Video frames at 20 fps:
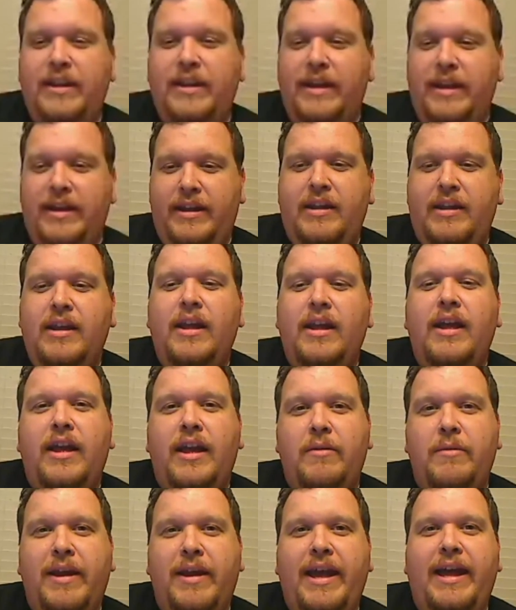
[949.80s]
did,
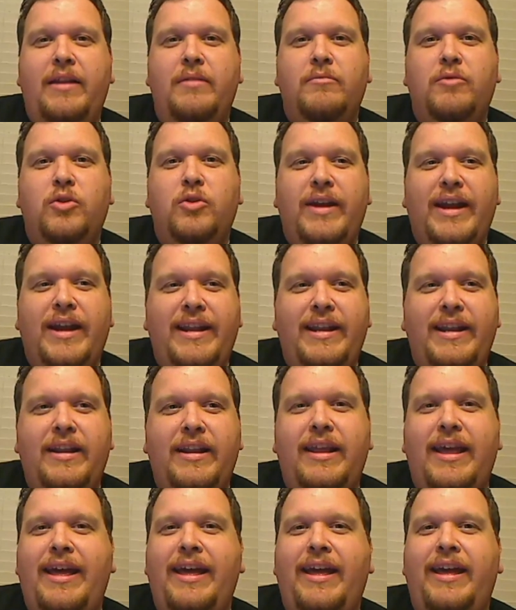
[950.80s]
and we had them created,
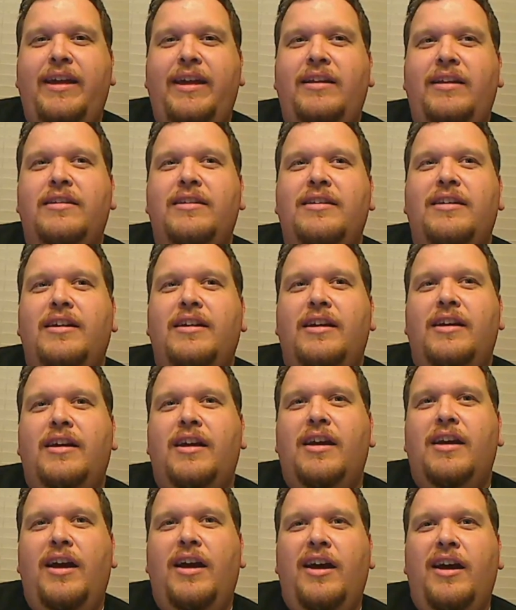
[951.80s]
and
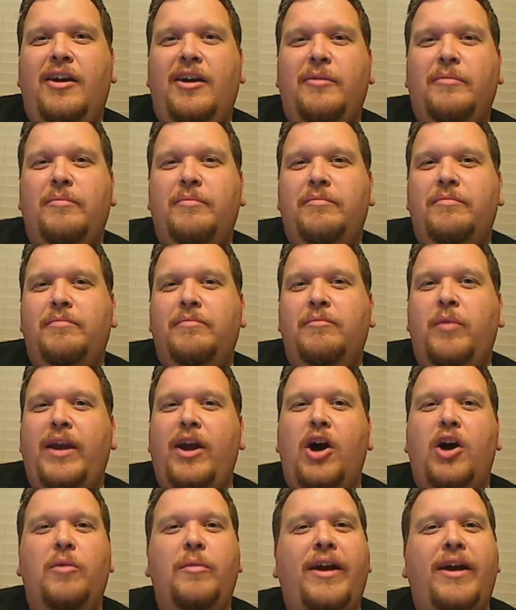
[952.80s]
we
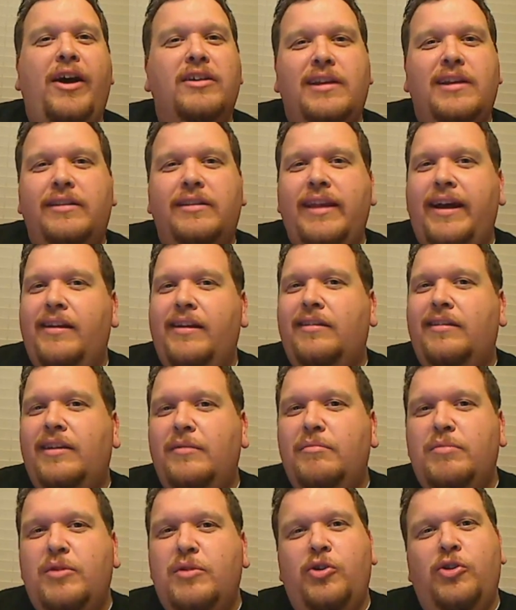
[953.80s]
all sat down at the
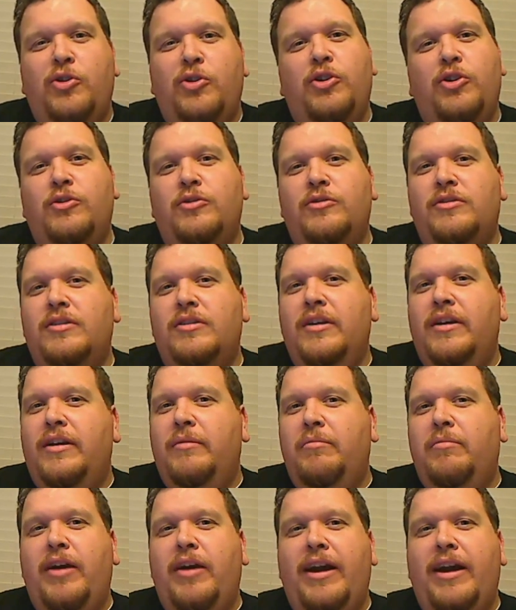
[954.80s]
computers.
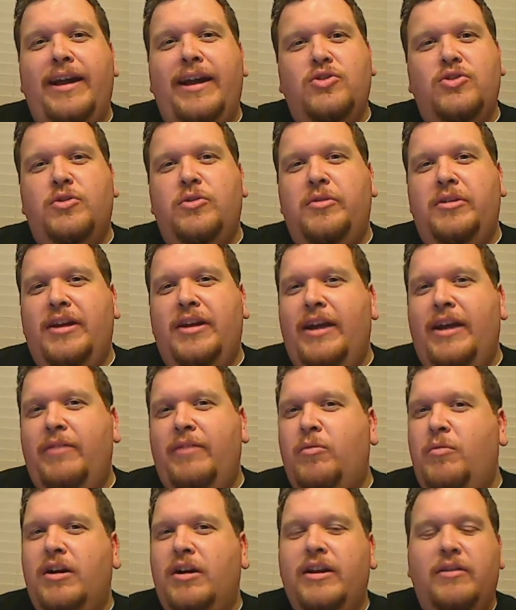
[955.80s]
Brad, Drew, and I were
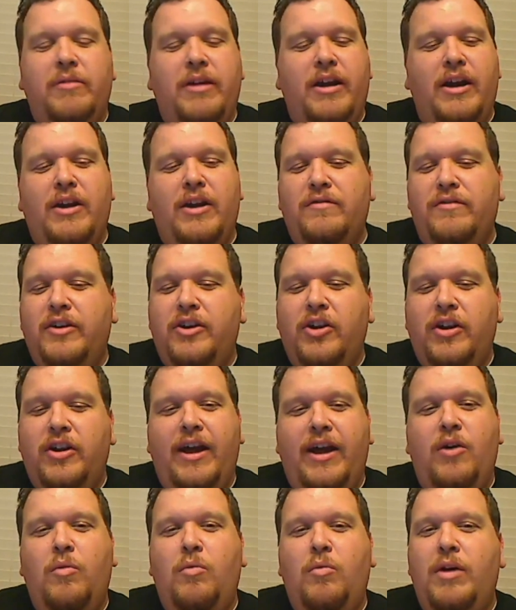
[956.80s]
walking around figuring
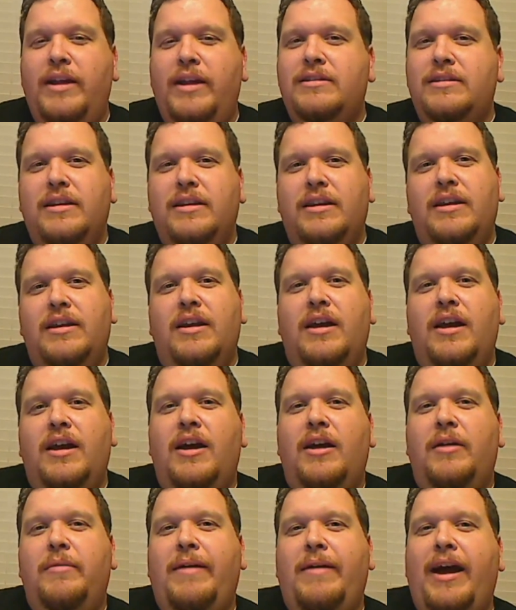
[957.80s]
out
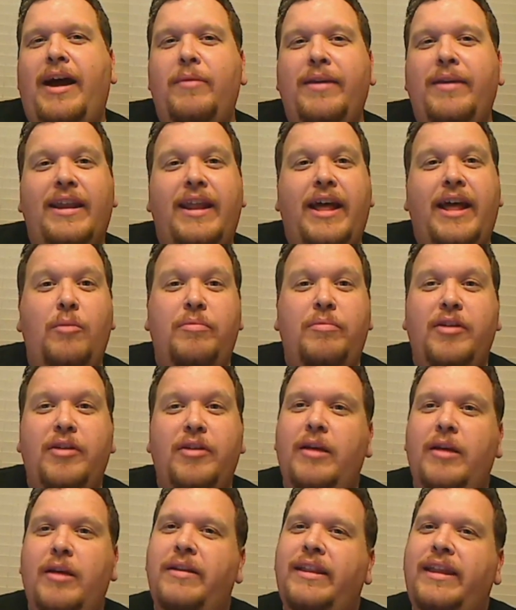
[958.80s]
how we could help
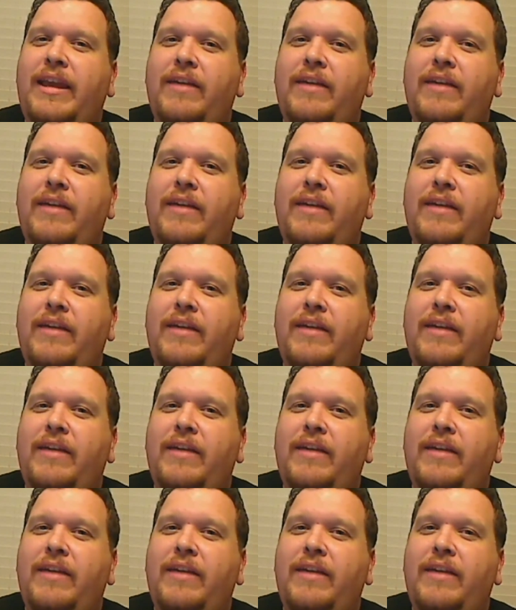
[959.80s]
them and